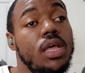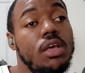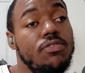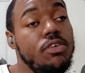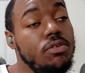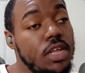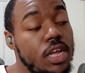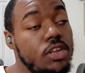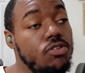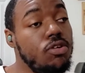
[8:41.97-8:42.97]
If you
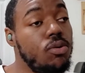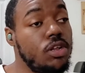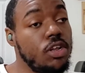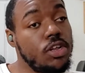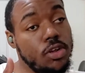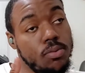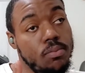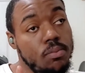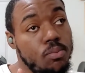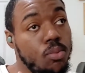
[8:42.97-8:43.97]
did, you know what to do,
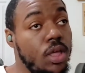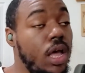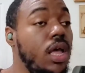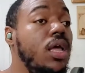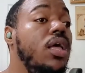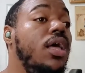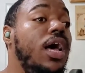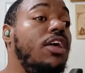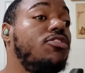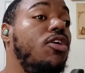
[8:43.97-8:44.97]
okay?
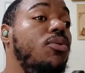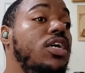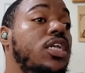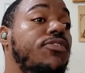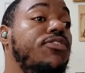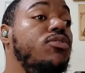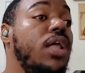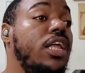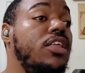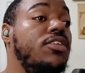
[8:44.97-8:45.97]
As always, if you
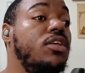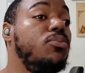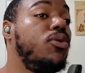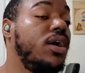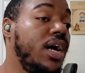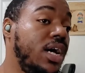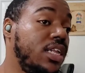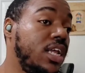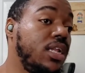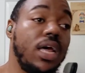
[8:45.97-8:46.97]
like to see more
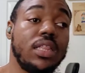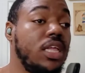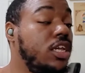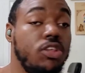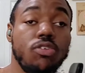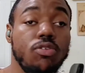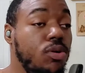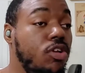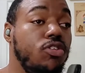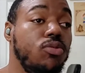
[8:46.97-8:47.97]
content like this, you
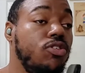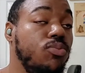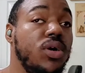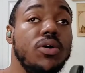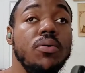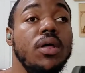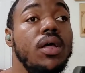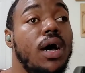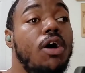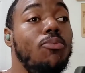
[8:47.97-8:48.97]
know what to do as well.
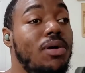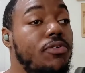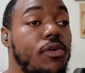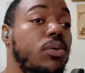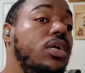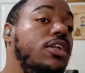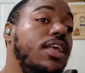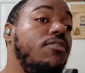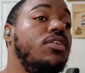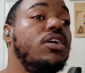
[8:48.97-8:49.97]
I hope everyone
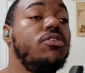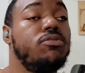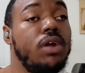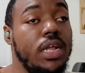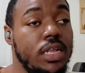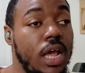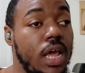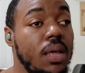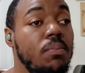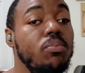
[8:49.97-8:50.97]
is having a great
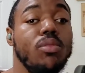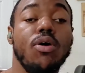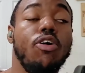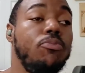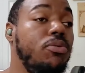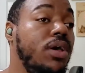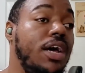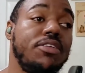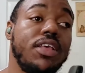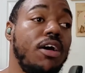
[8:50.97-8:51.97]
day. Hope you
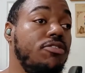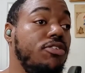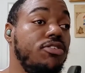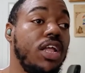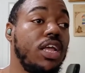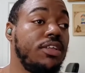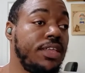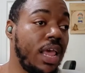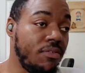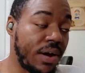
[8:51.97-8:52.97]
guys and gals are staying
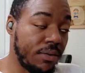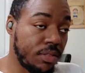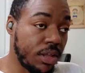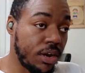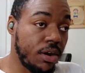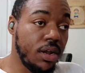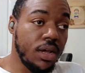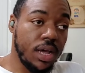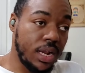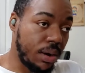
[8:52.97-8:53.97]
safe out there,
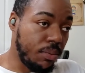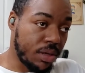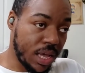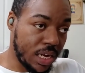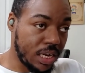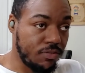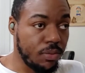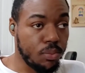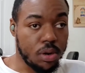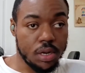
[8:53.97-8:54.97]
and I will catch
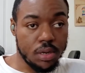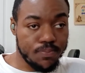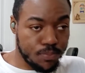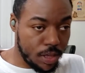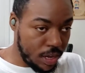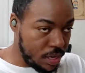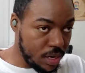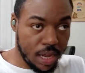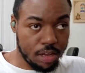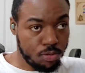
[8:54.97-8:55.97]
everyone in
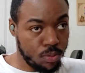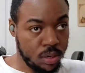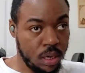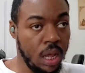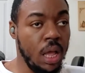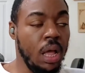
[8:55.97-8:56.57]
the next one.